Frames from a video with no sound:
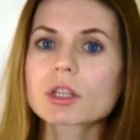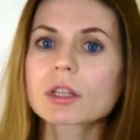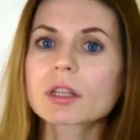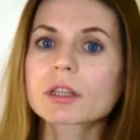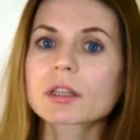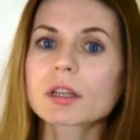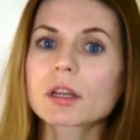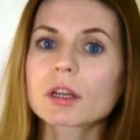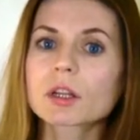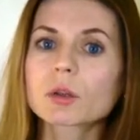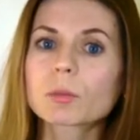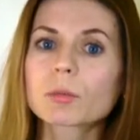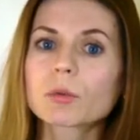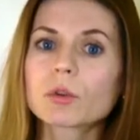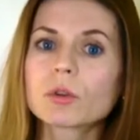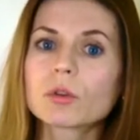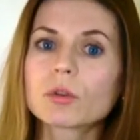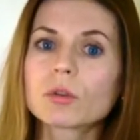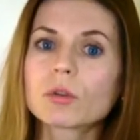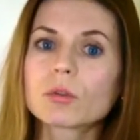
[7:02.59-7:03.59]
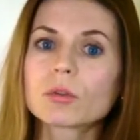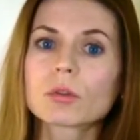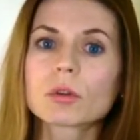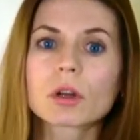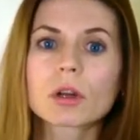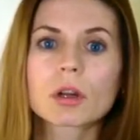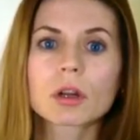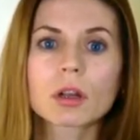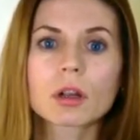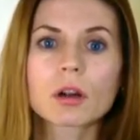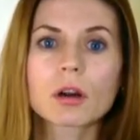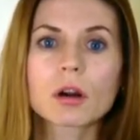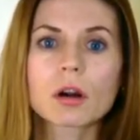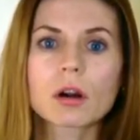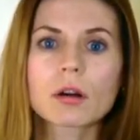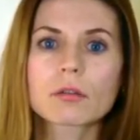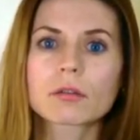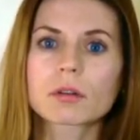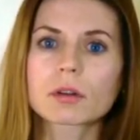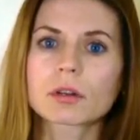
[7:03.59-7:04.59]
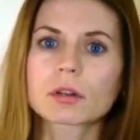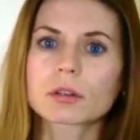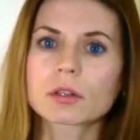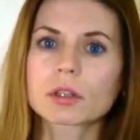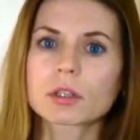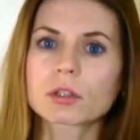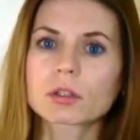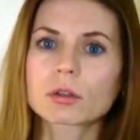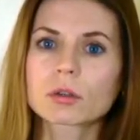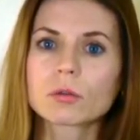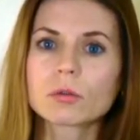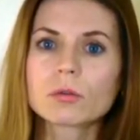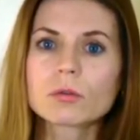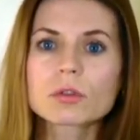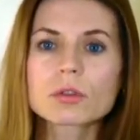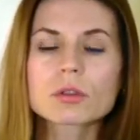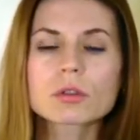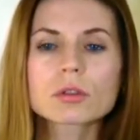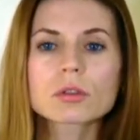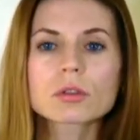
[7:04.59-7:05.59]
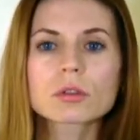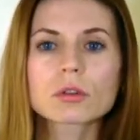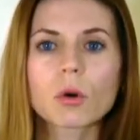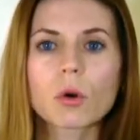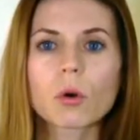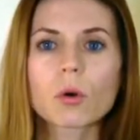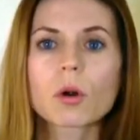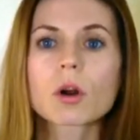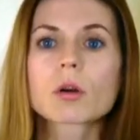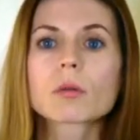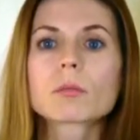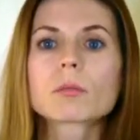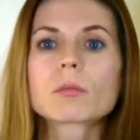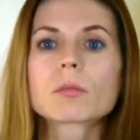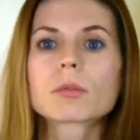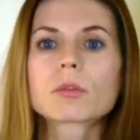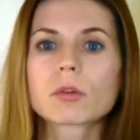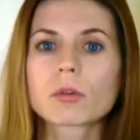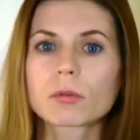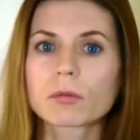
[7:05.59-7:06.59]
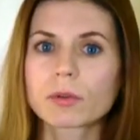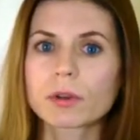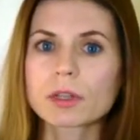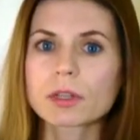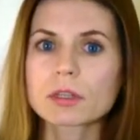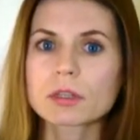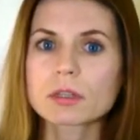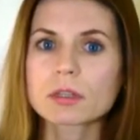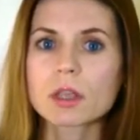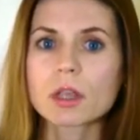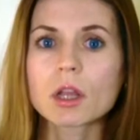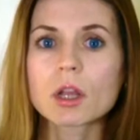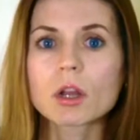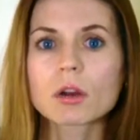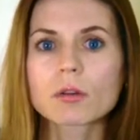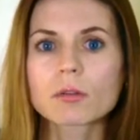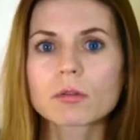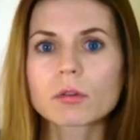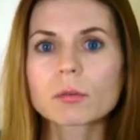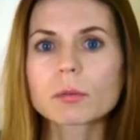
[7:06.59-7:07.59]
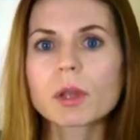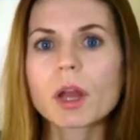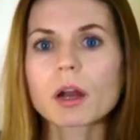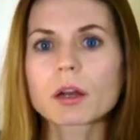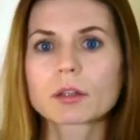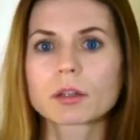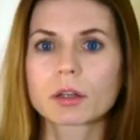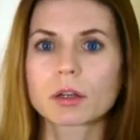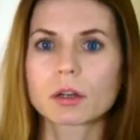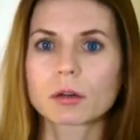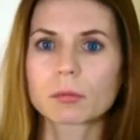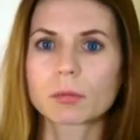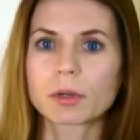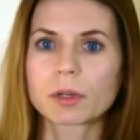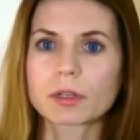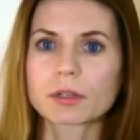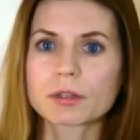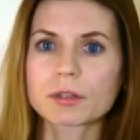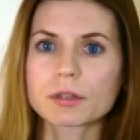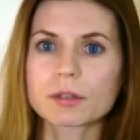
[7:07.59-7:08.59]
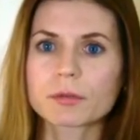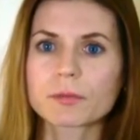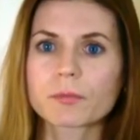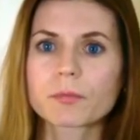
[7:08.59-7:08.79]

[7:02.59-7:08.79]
can help you recover that loss through profits from the other companies,